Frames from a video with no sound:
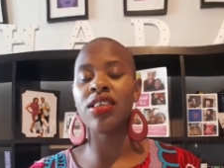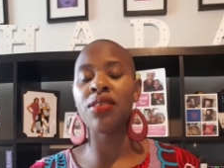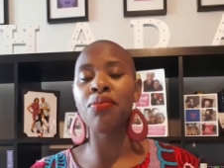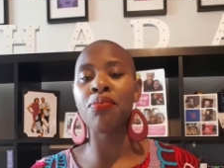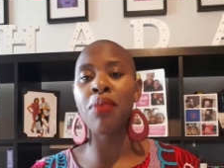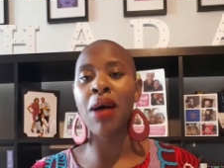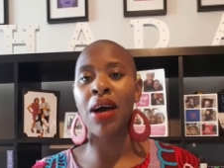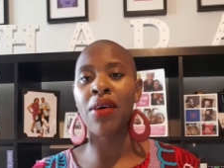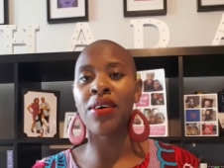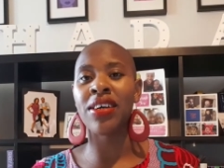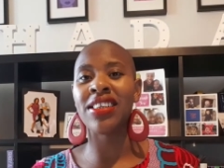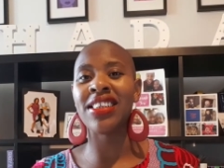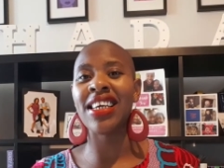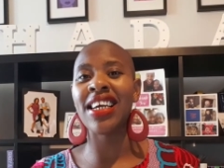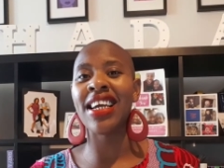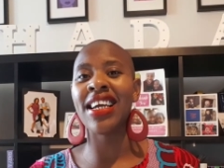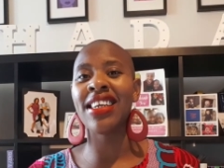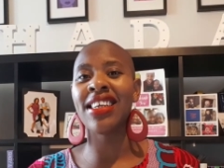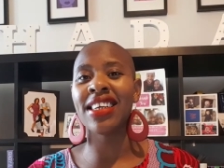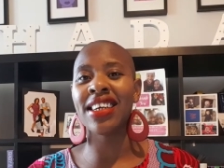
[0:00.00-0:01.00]
as Bowers
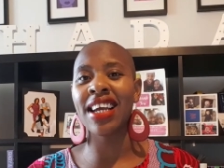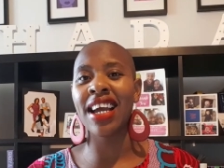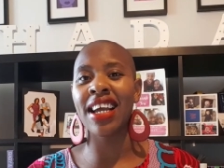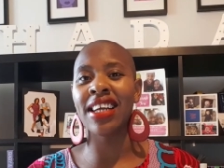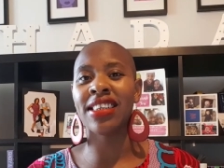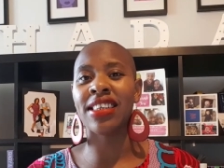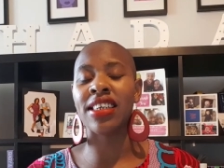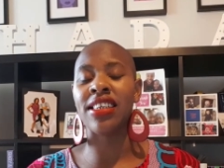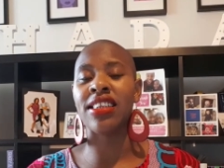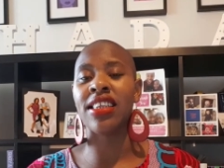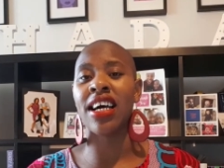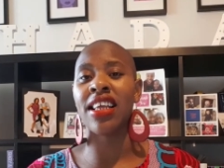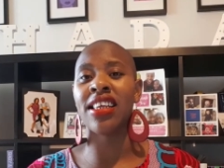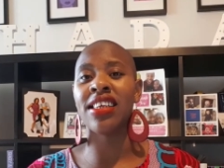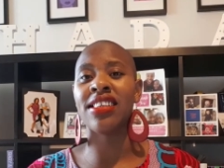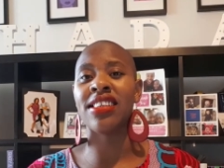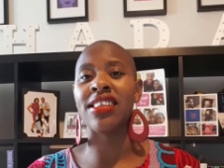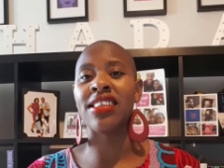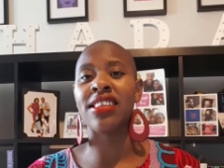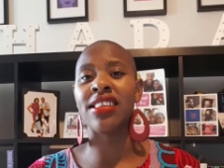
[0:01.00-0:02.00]
indicated that
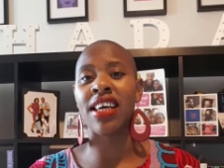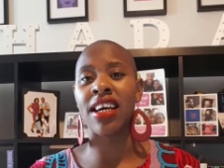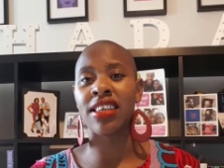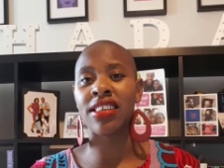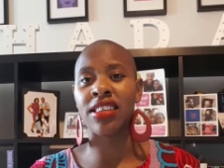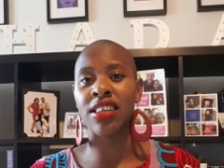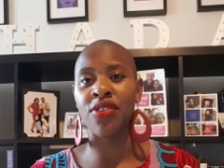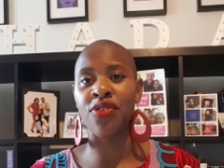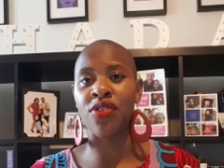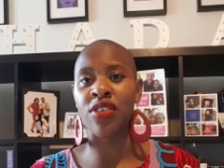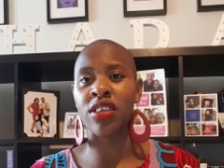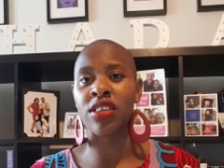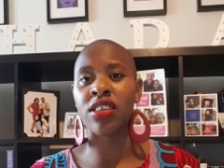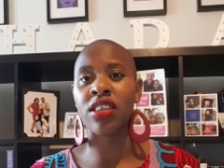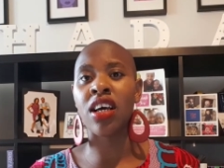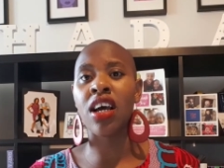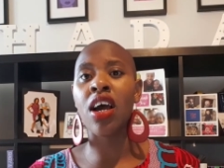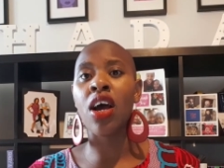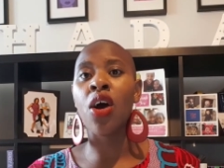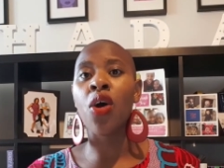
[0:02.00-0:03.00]
there's a sex difference
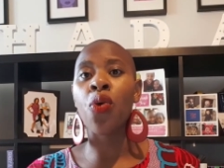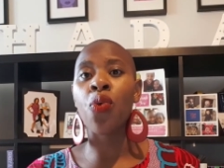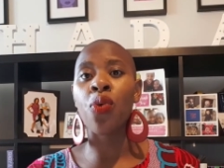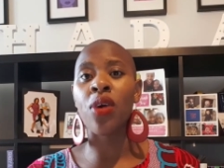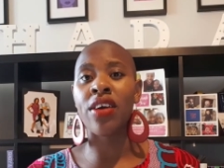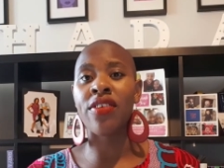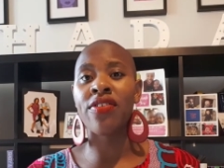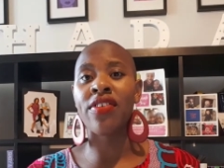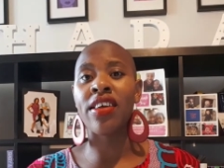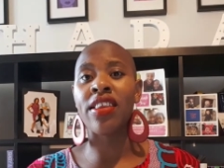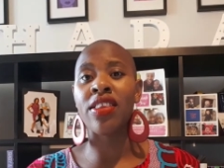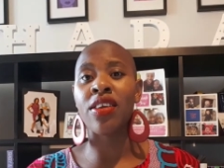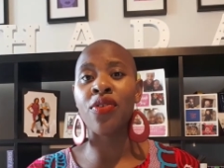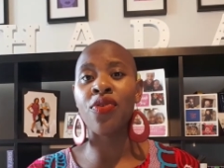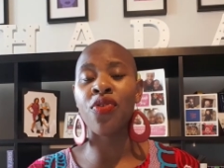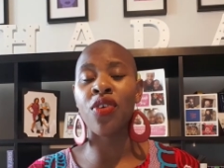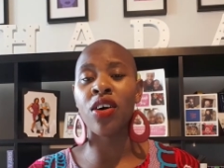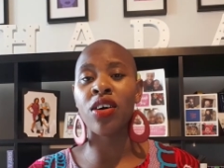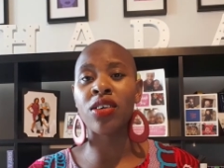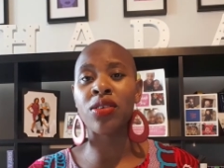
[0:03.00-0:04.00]
with the
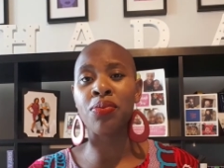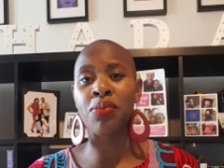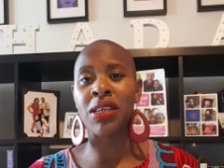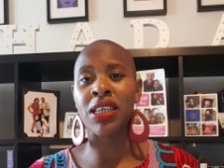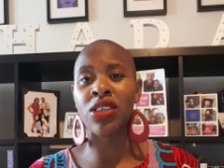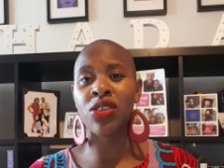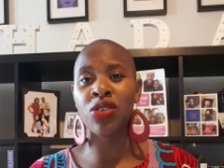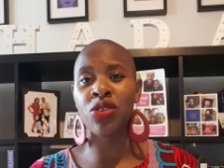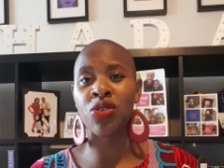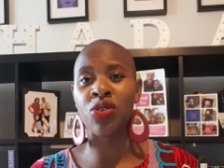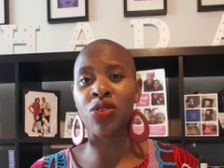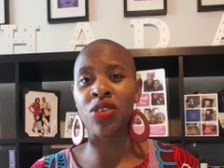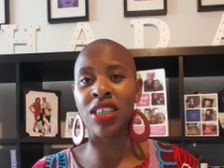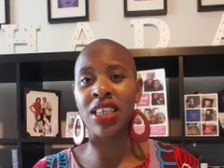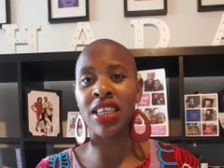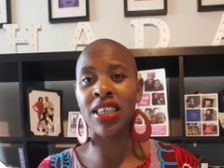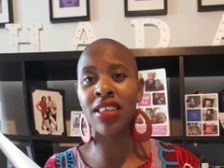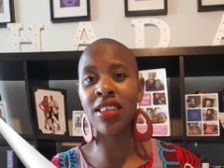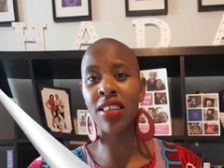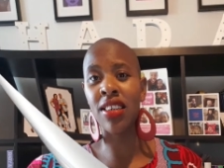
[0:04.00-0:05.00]
FOXP2
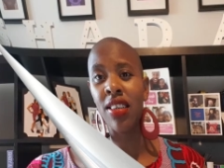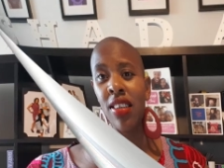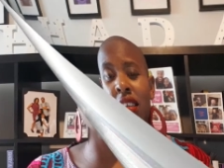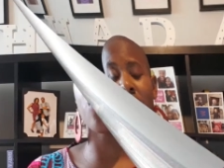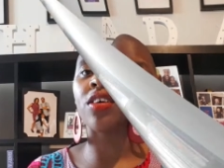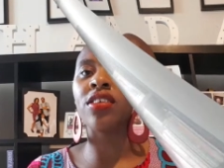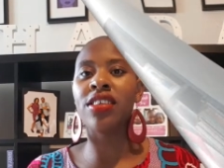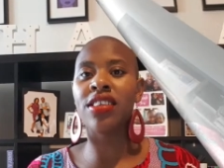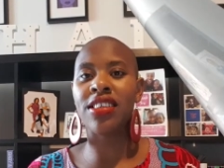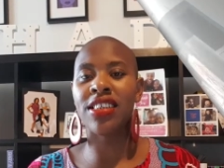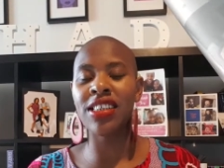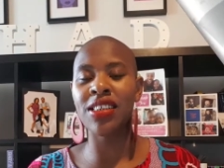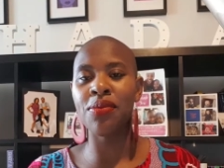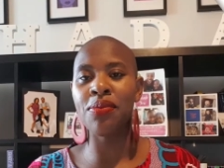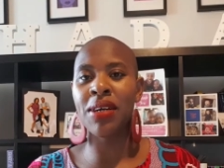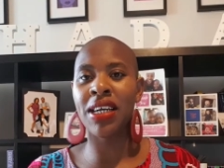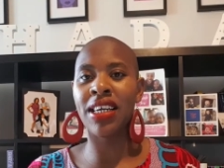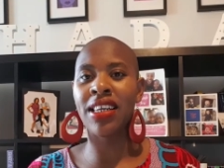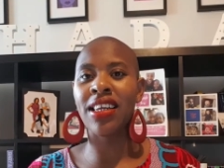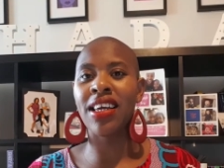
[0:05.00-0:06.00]
gene. So, what does this
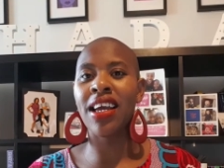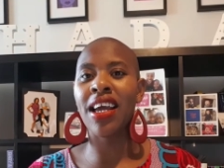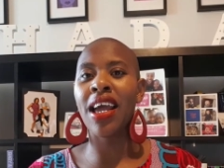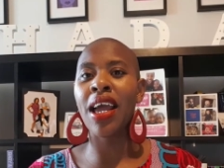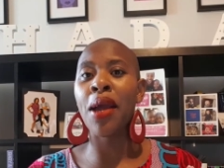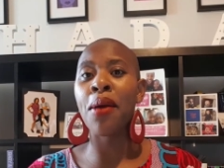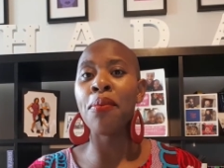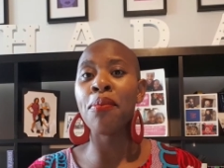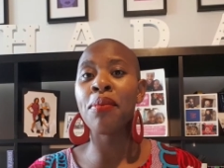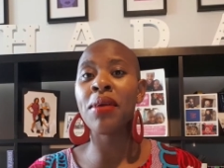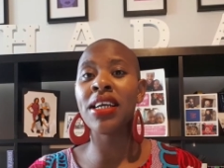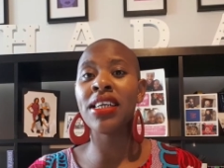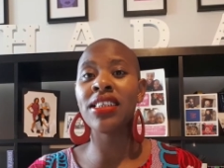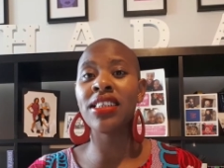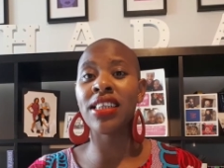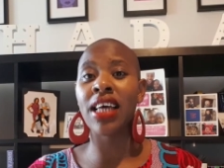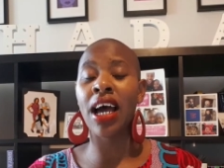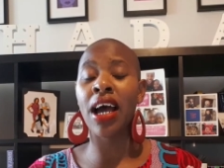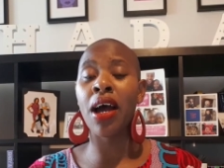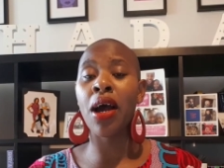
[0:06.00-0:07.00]
mean? It means
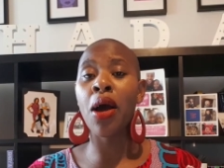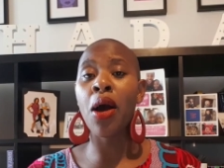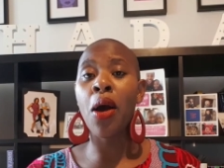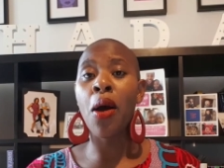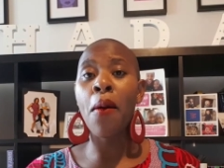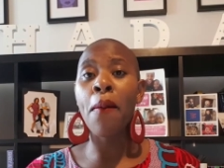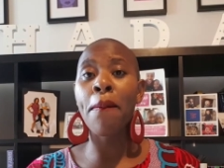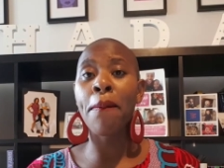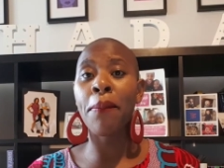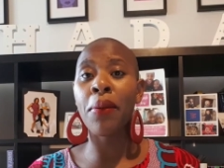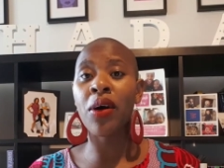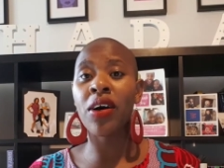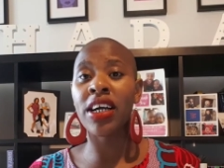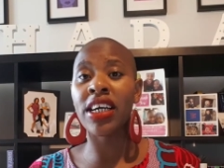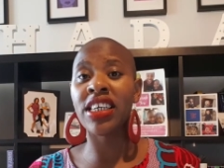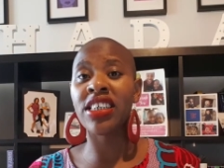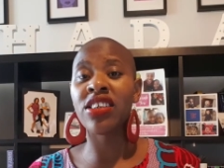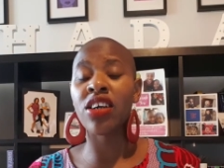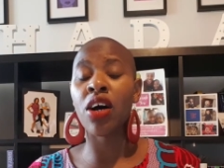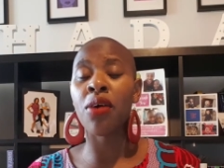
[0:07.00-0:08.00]
that
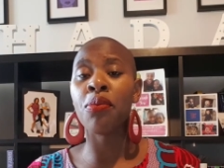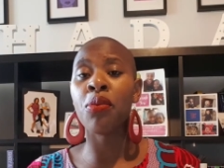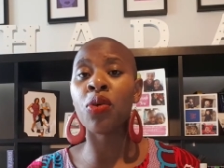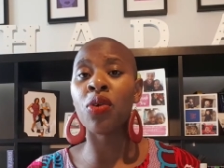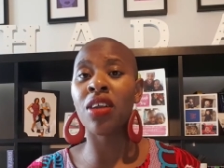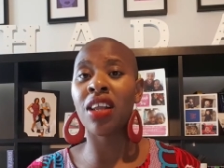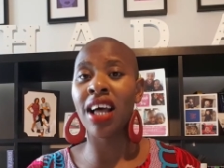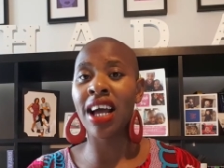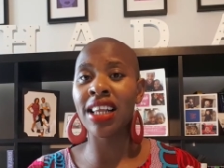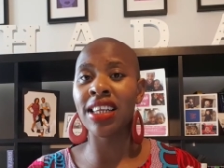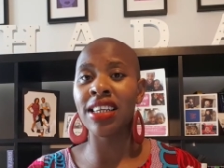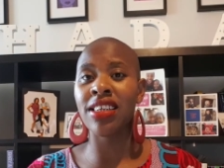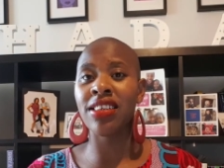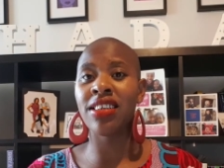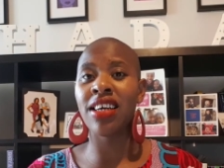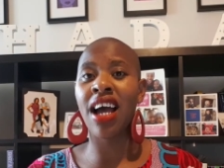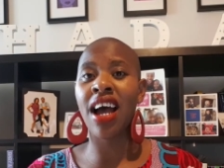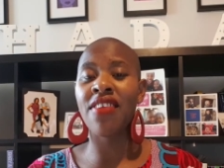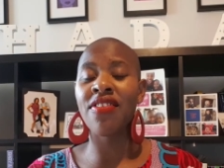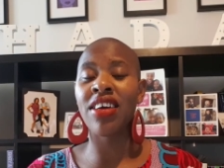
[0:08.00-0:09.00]
boys are more likely
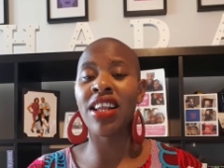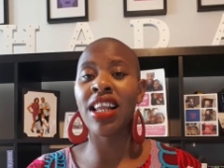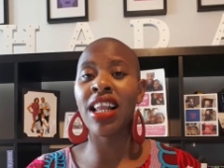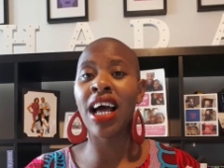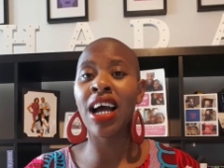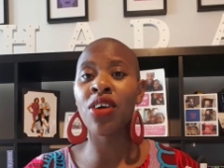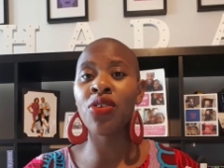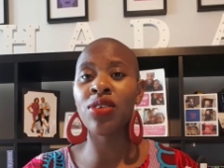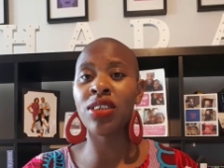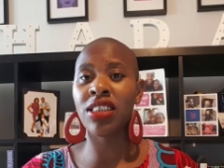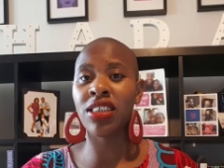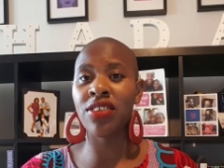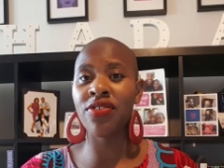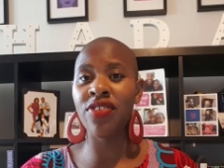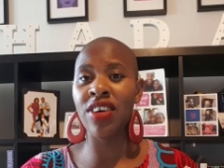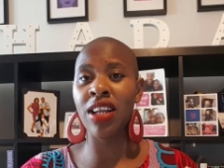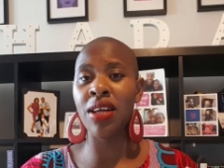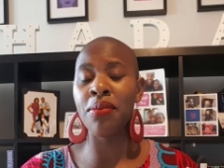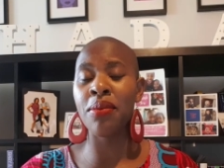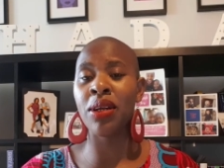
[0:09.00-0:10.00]
to have a language
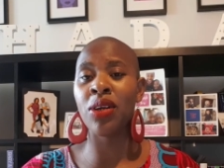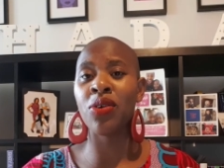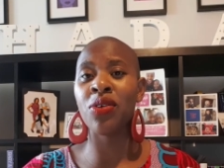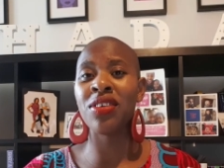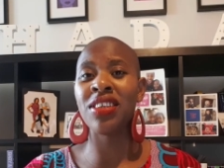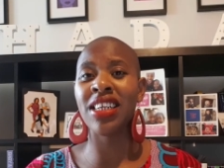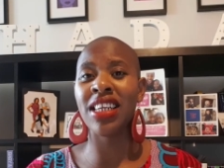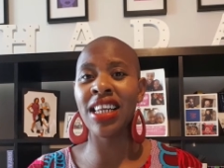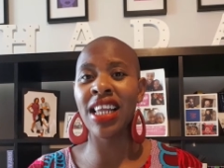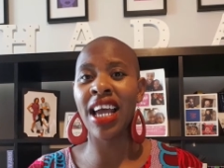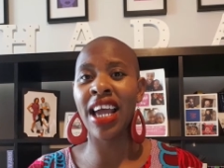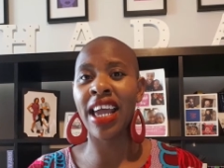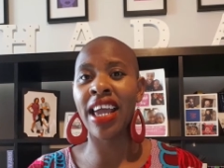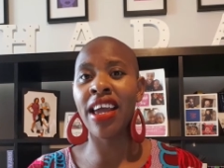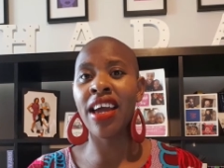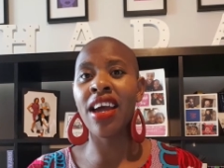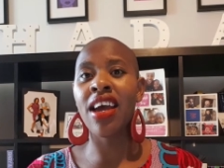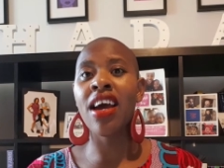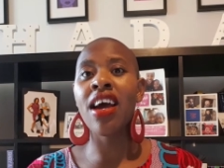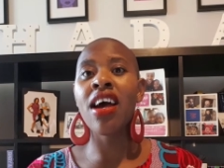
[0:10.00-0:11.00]
development or delay
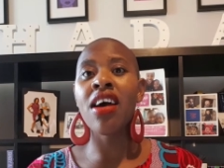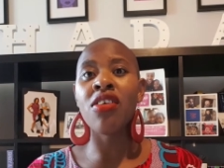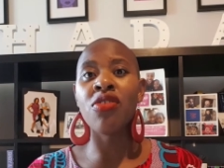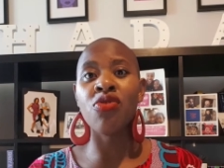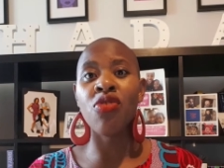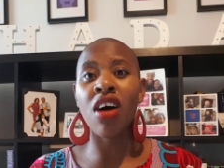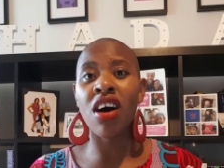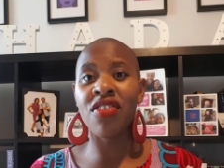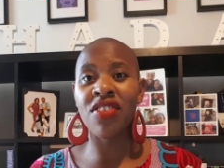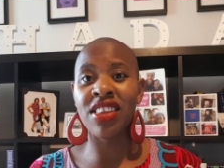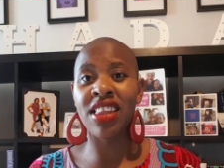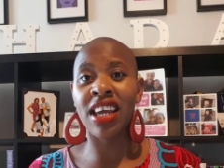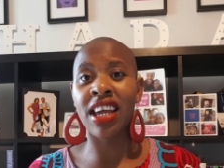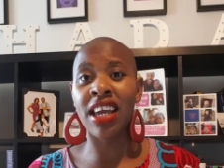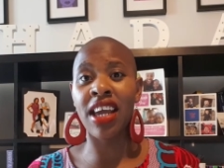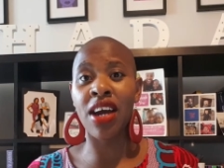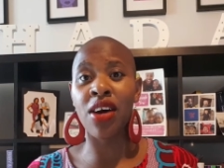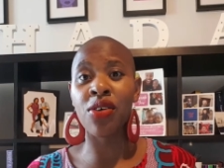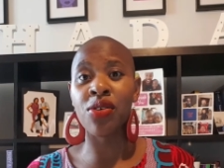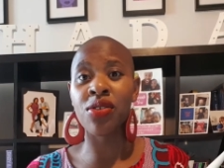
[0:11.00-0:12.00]
rather than
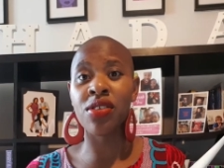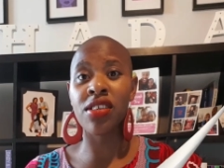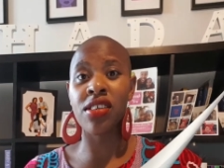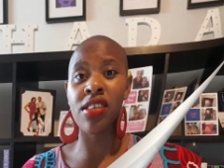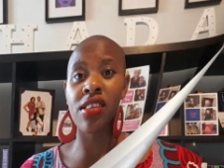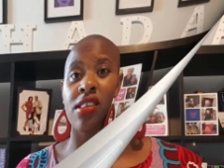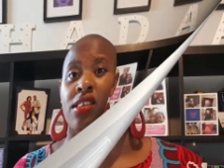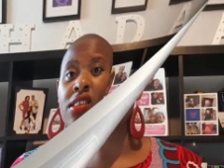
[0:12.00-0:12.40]
girls. If you